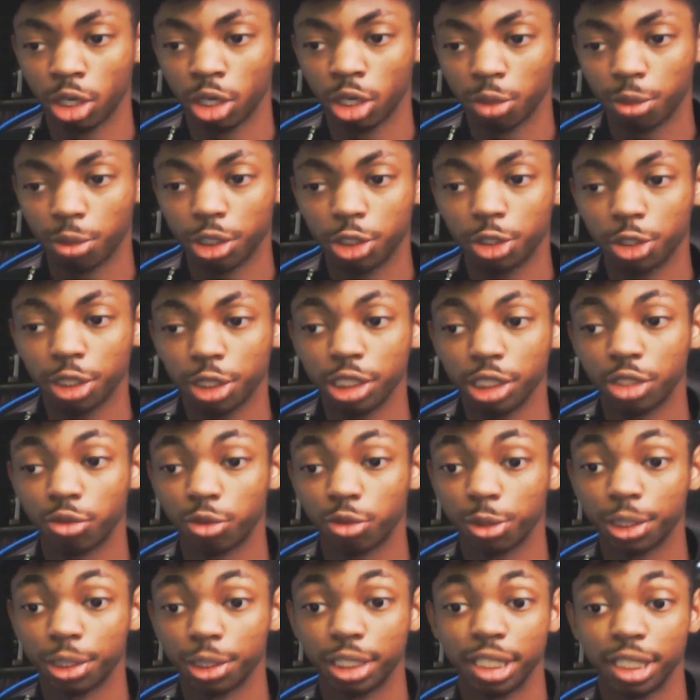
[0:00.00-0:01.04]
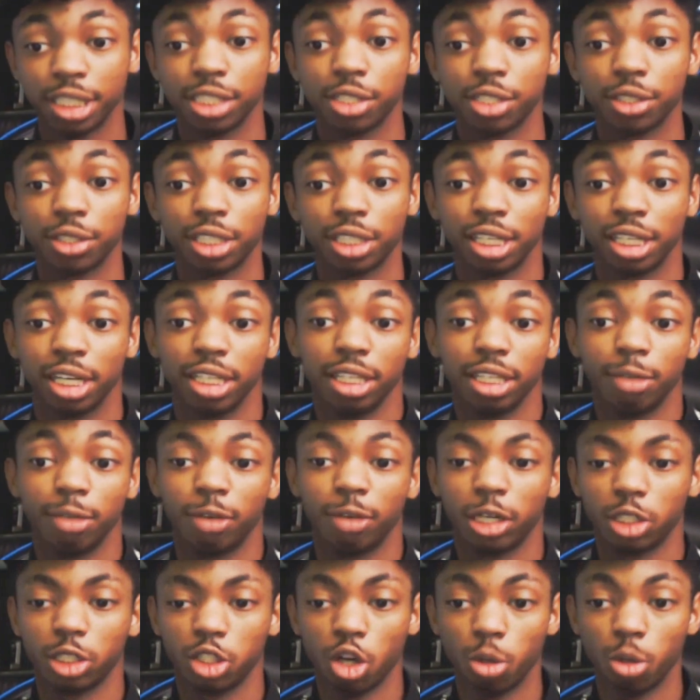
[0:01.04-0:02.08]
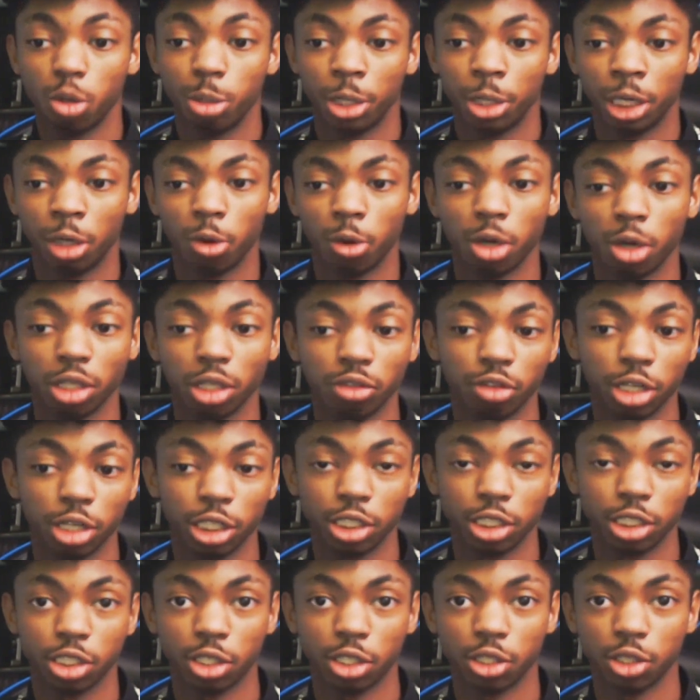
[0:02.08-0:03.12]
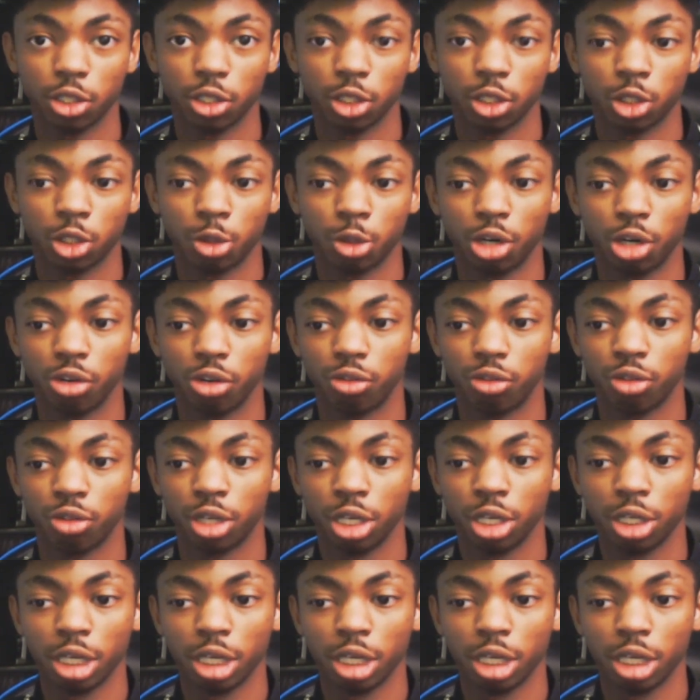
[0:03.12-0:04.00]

Registration for it ends on the 9th of October and qualifying starts on the 12th.